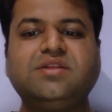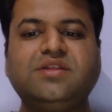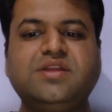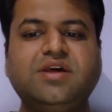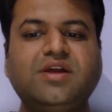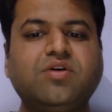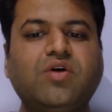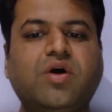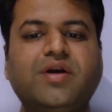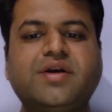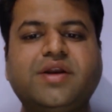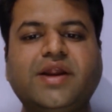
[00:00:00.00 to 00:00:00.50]

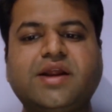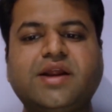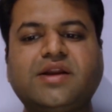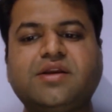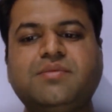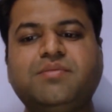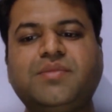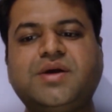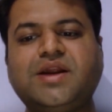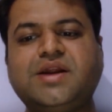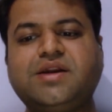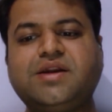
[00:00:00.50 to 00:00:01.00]
their contact
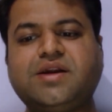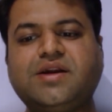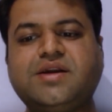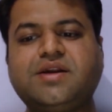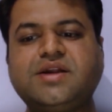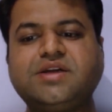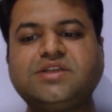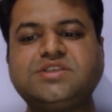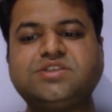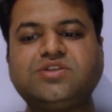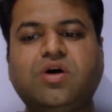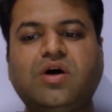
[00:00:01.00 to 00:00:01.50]
number and
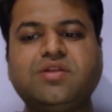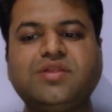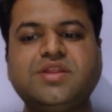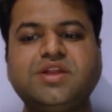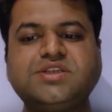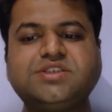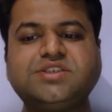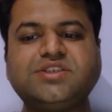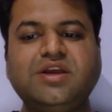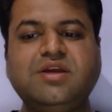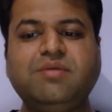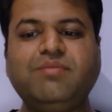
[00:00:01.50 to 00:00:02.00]
address on
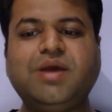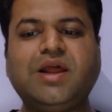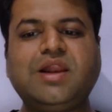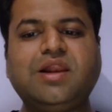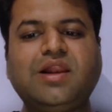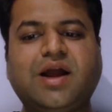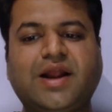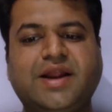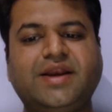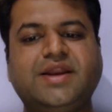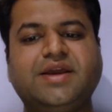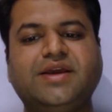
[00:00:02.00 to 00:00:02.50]
this email
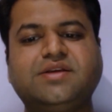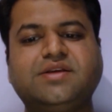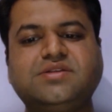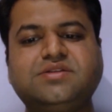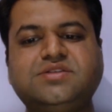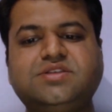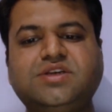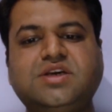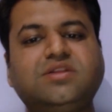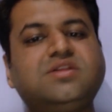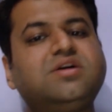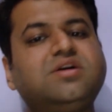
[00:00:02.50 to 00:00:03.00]
I D
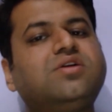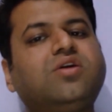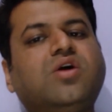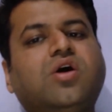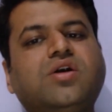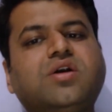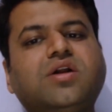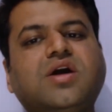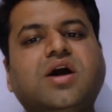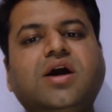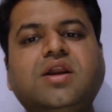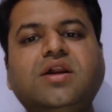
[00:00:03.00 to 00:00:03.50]
chetan
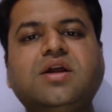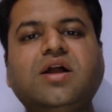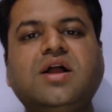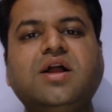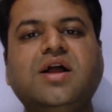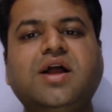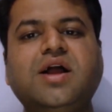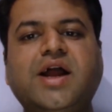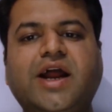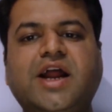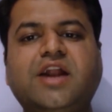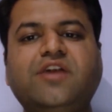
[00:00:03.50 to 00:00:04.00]
dot garg
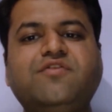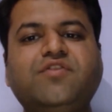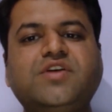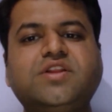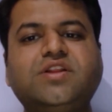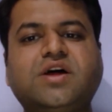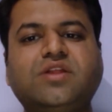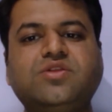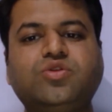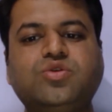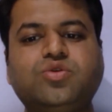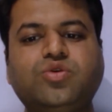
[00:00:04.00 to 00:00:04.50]
at
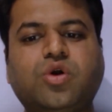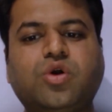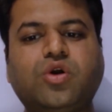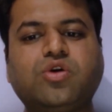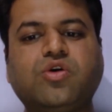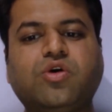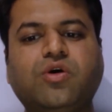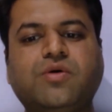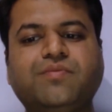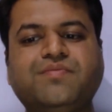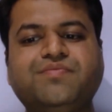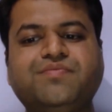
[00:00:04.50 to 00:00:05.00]
vedantu dot
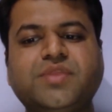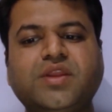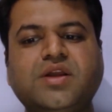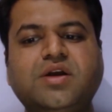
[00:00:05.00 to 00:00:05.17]
com.